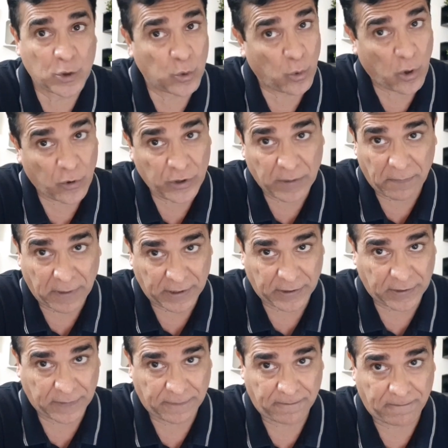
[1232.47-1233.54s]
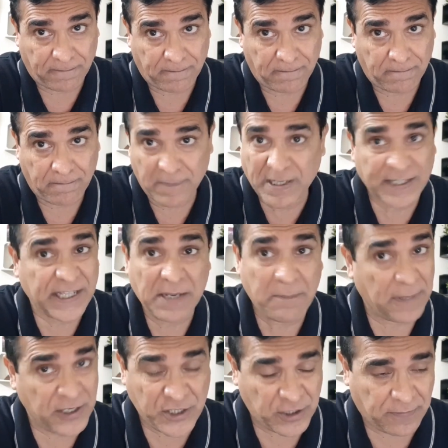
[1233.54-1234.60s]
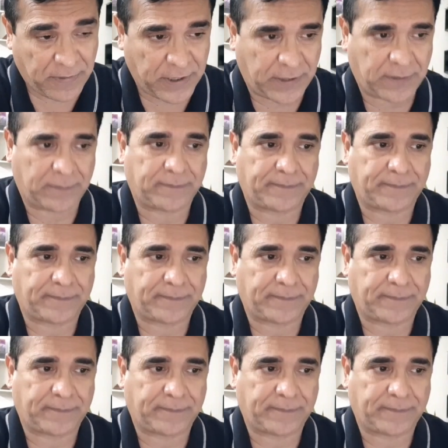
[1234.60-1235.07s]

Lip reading: throughout the month. Nothing major but.